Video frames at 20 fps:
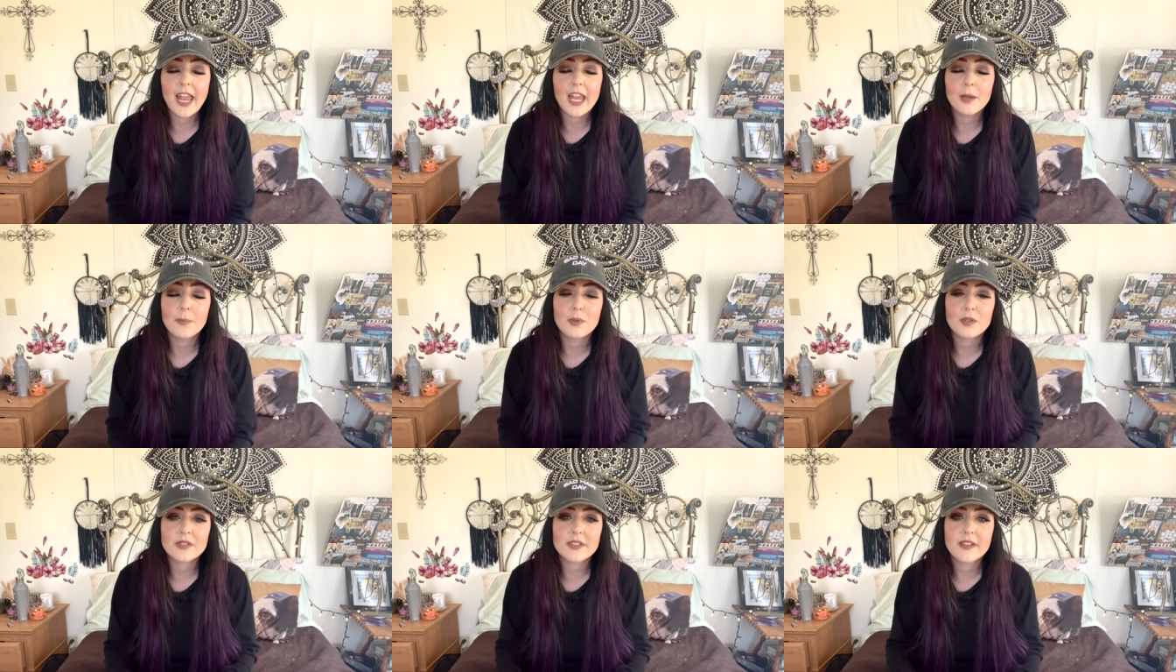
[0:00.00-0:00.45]

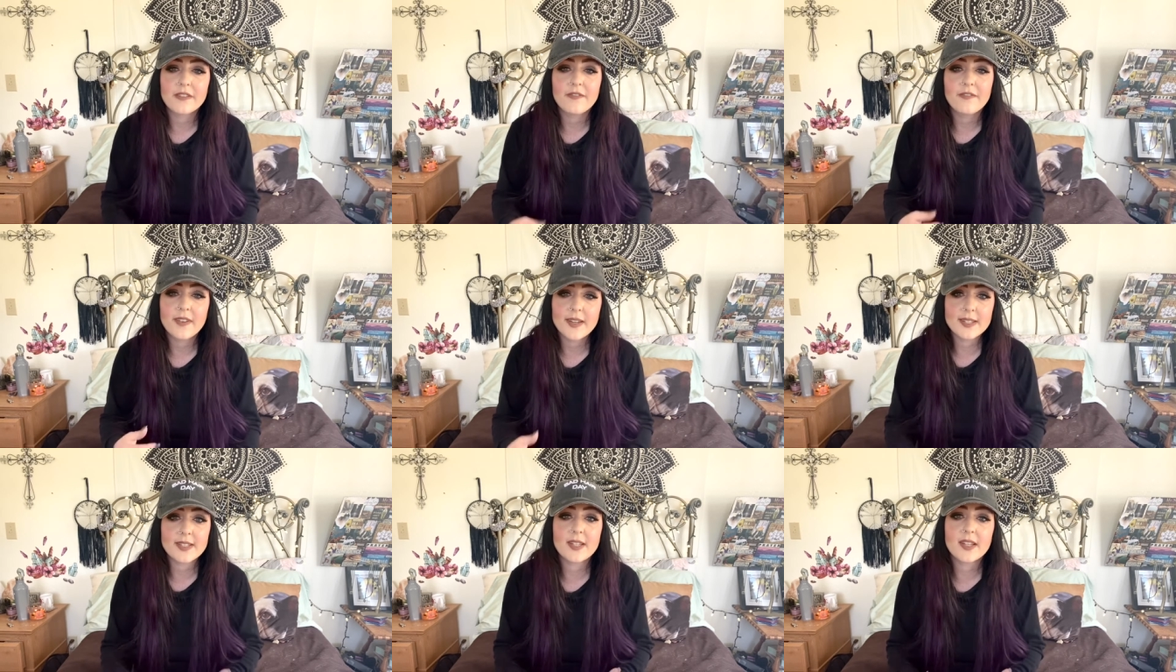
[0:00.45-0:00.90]
able to
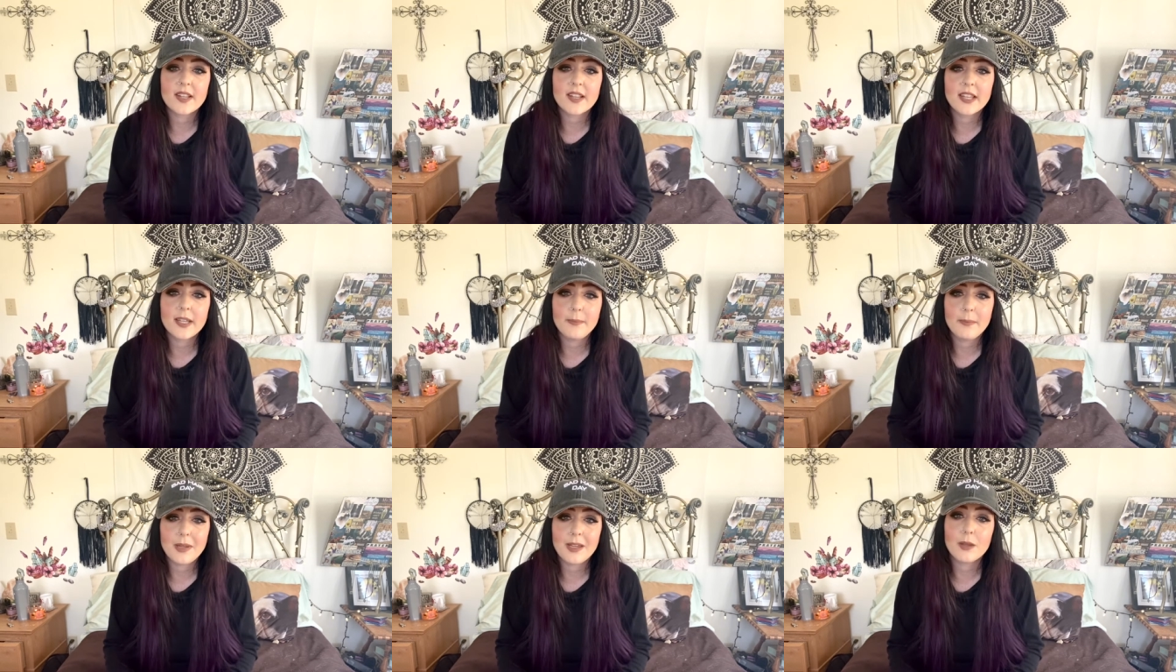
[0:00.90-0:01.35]

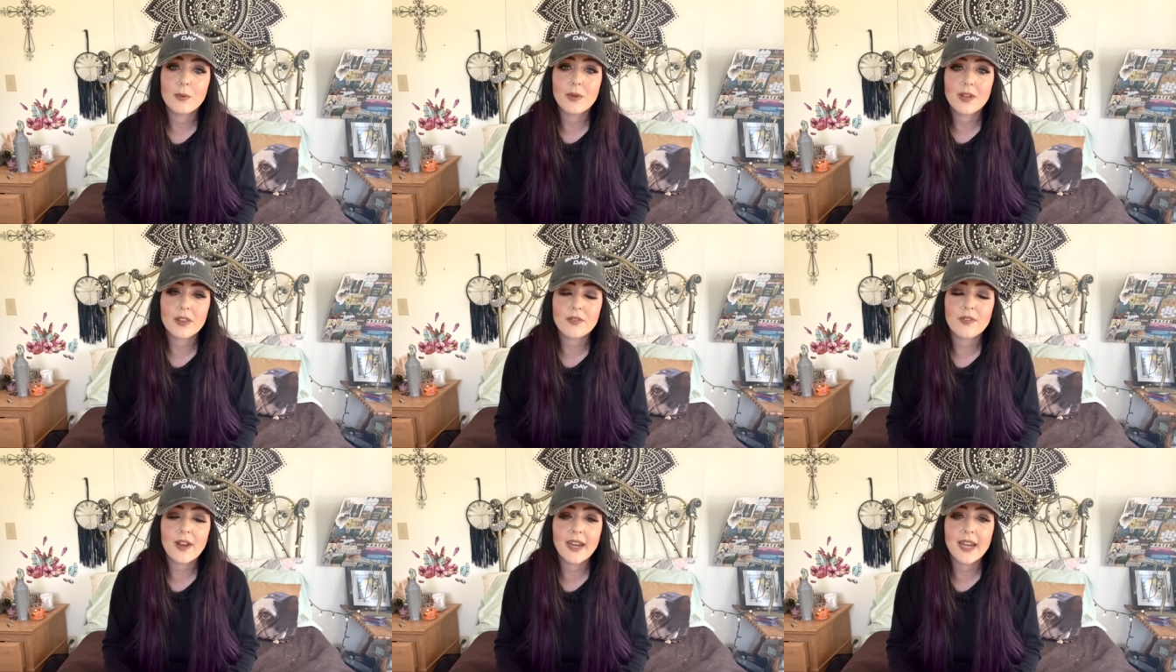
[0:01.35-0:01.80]
physically be
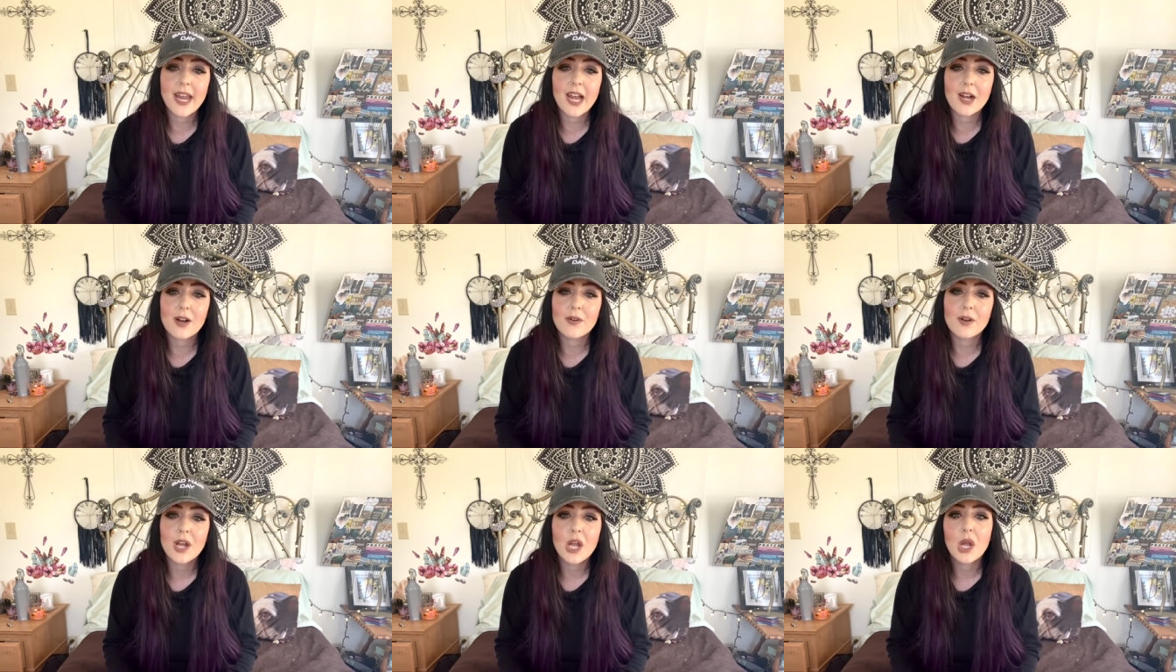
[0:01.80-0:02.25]
with right
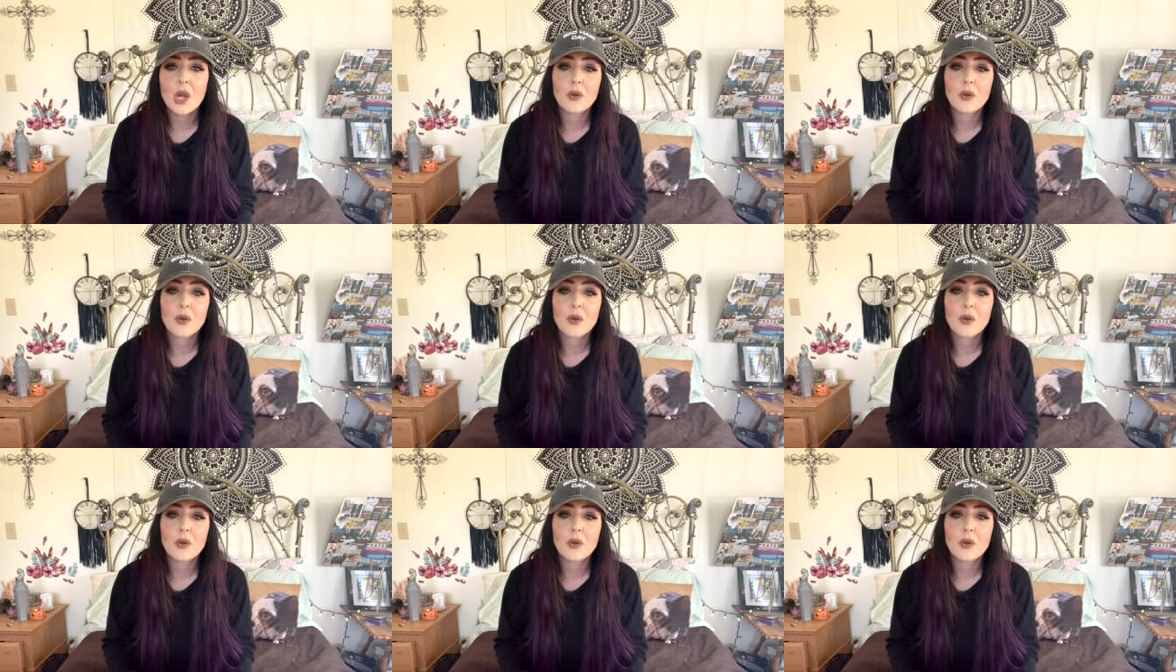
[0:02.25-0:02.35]
now,